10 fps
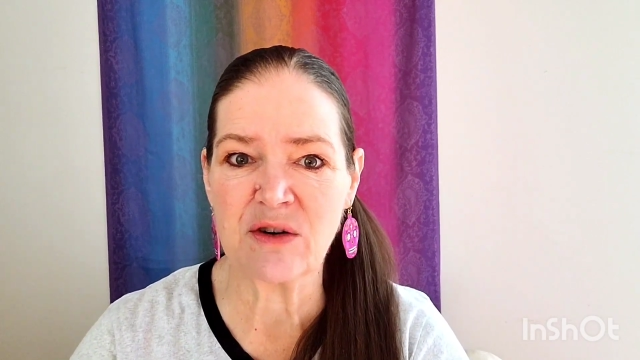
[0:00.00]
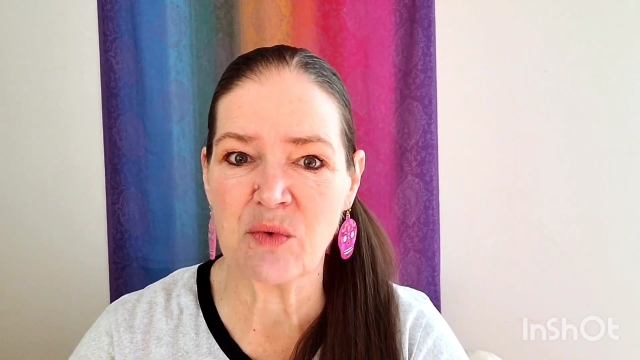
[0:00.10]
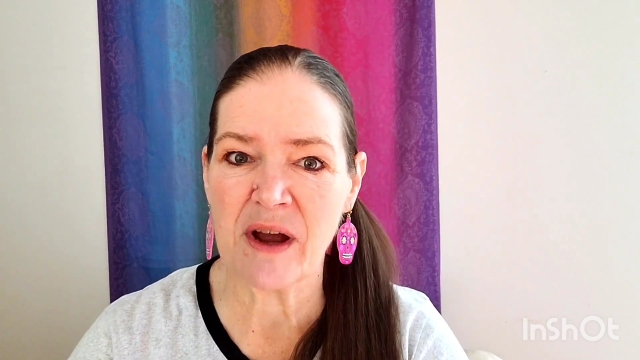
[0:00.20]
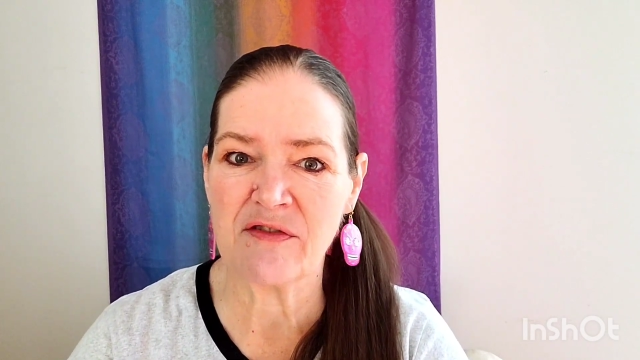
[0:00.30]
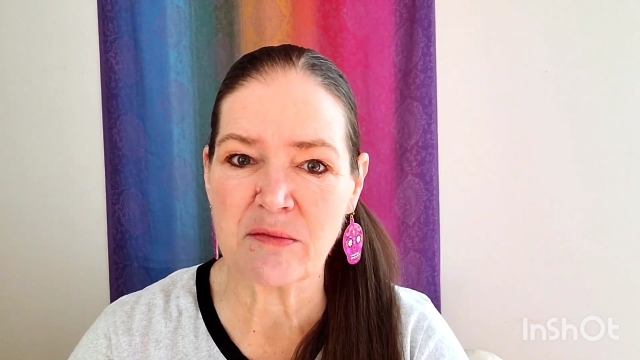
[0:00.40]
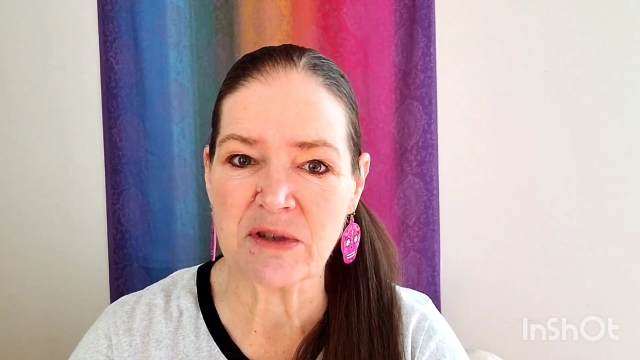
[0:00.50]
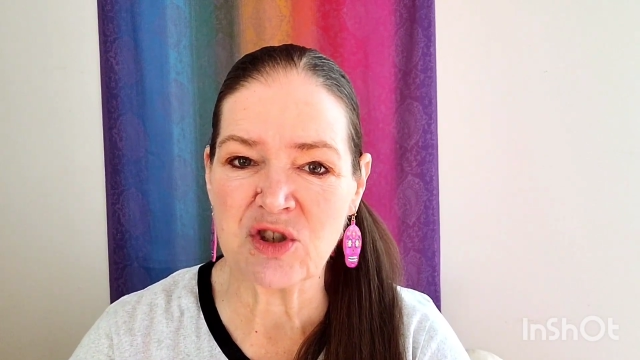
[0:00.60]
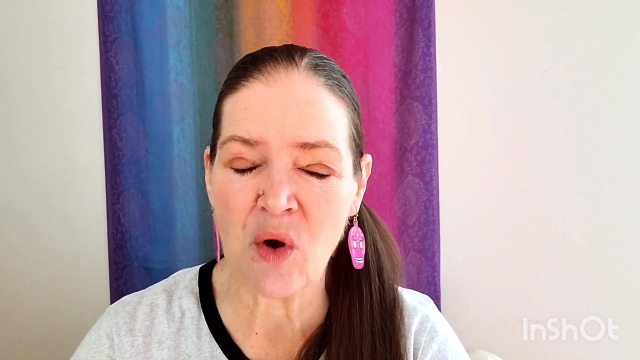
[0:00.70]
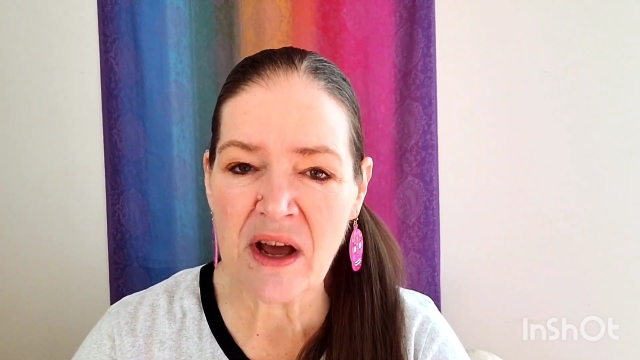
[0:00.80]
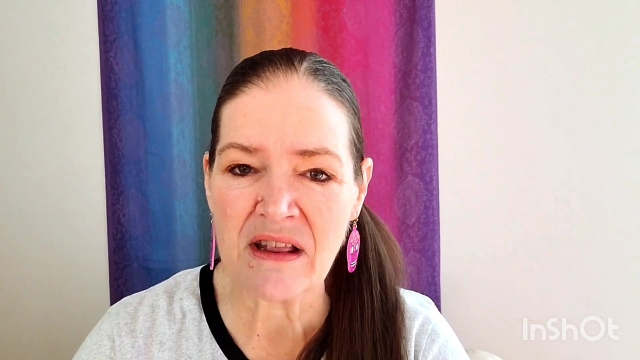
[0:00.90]
away from a
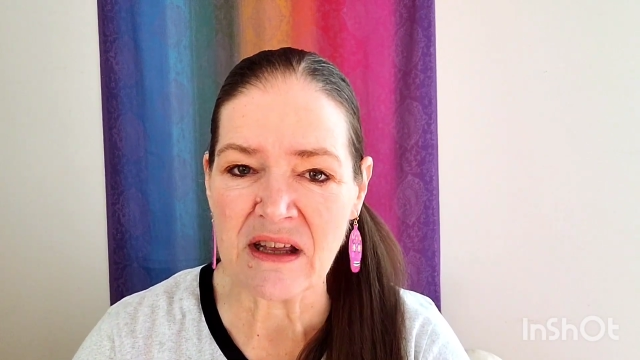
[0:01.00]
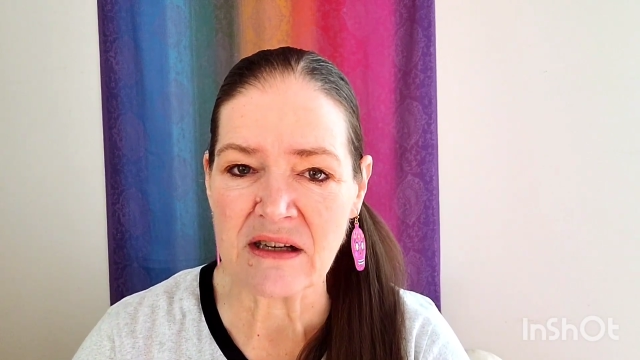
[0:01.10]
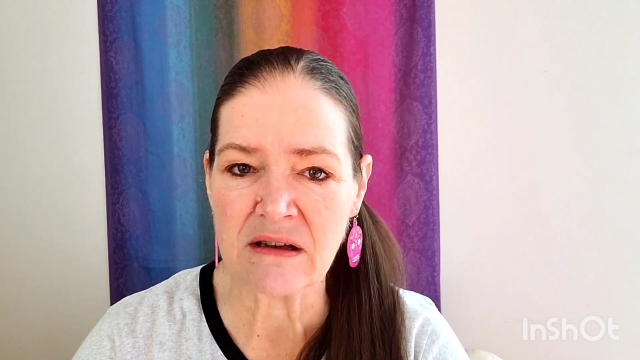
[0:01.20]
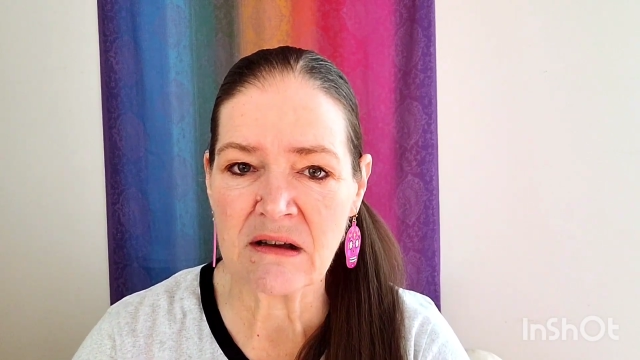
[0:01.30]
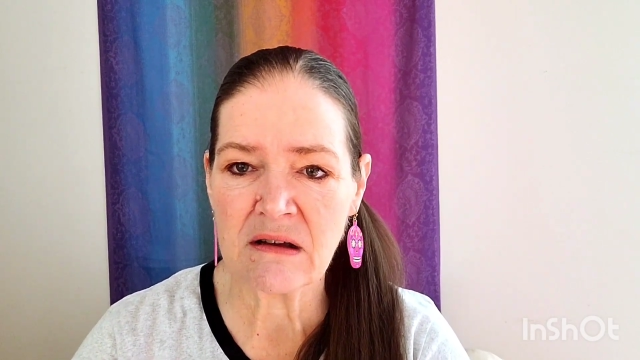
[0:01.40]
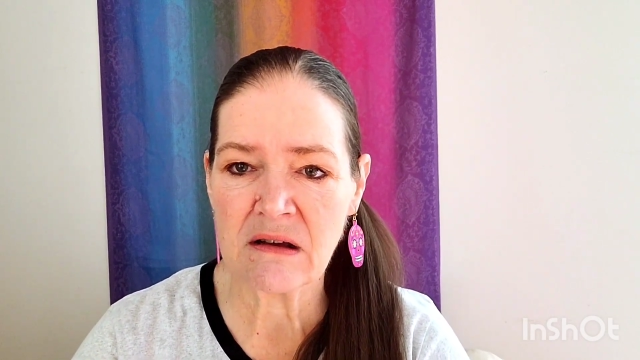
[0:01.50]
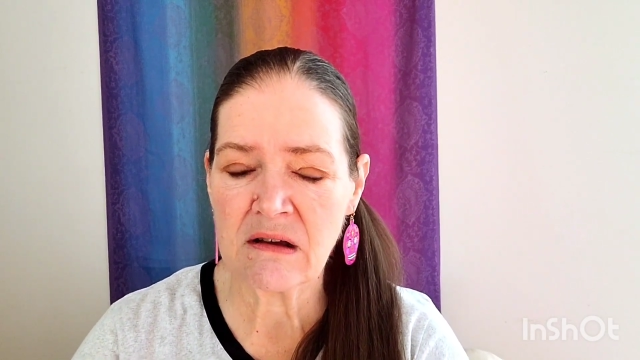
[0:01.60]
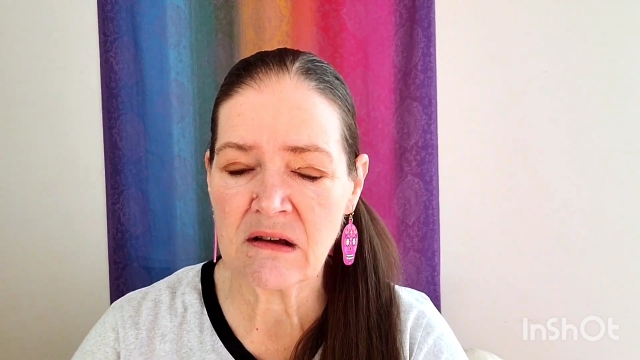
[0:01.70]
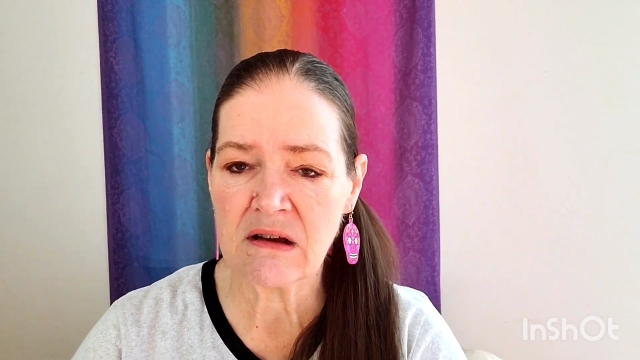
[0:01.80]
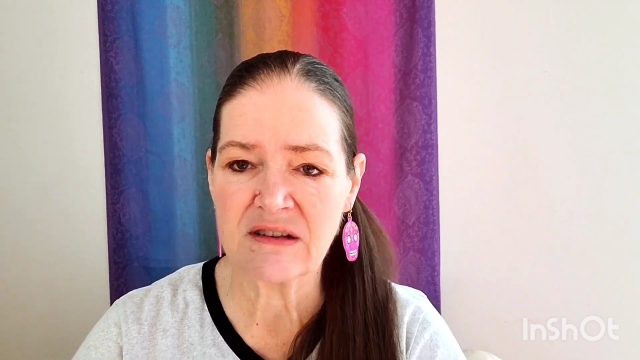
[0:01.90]
toilet.
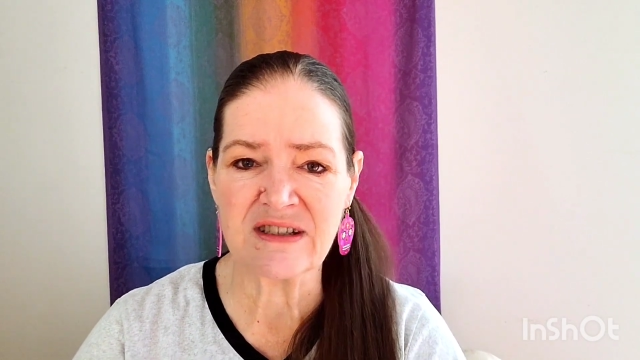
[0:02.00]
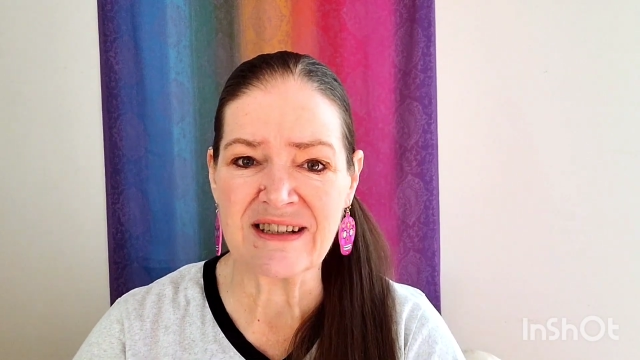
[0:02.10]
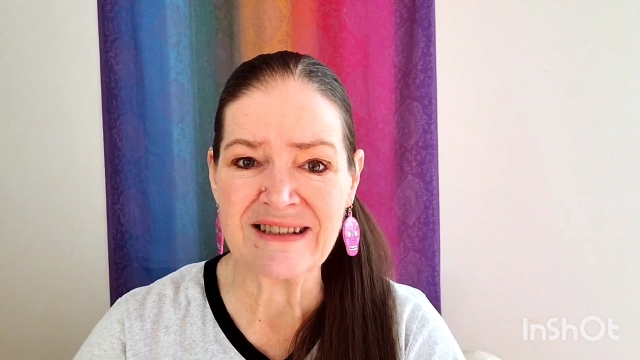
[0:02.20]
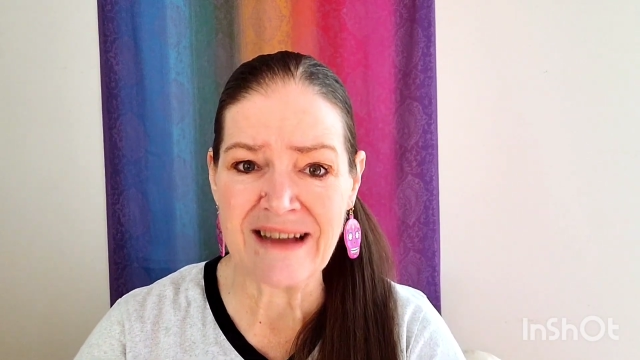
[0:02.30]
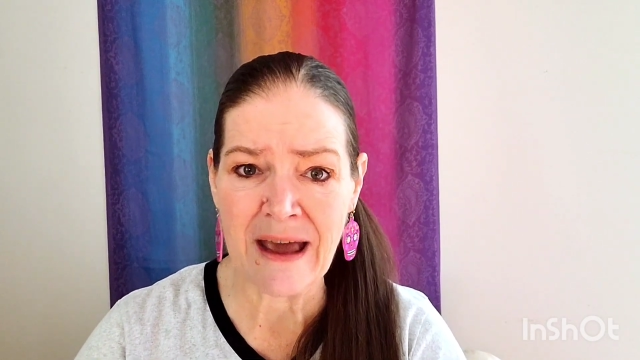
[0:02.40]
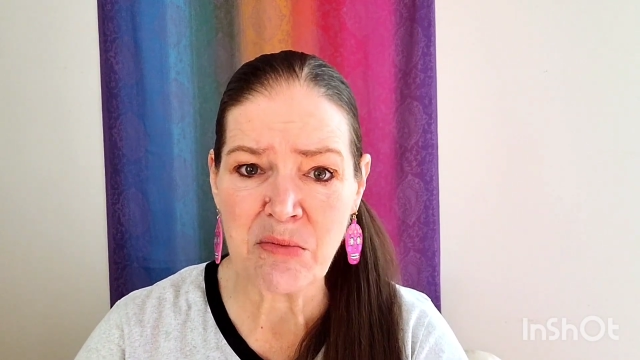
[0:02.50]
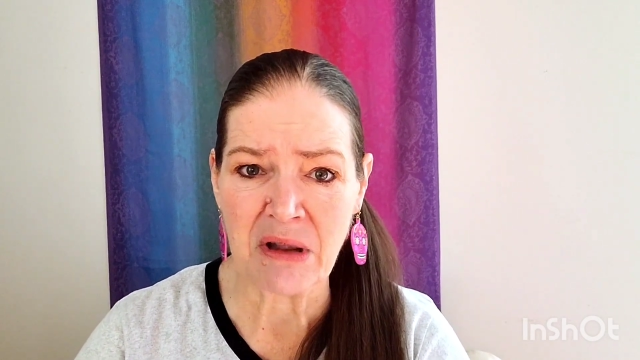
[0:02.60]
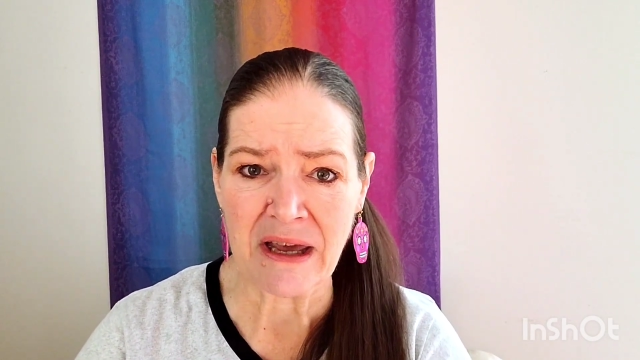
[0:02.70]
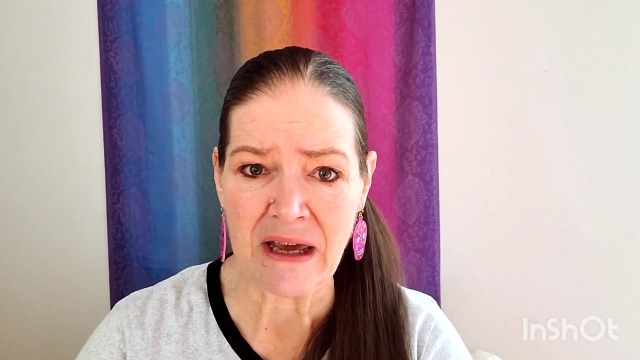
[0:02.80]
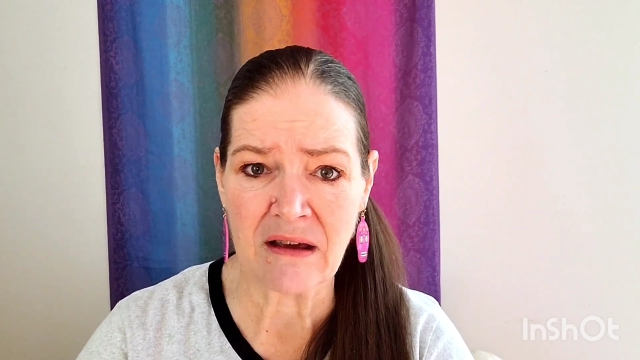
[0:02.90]
It's
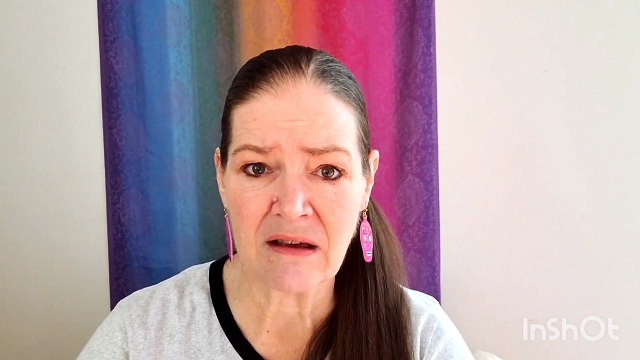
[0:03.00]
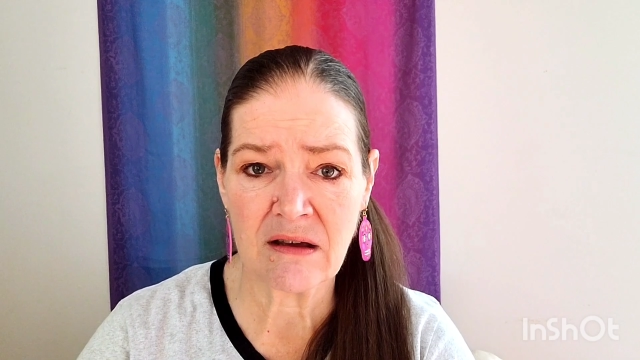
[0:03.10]
disabling.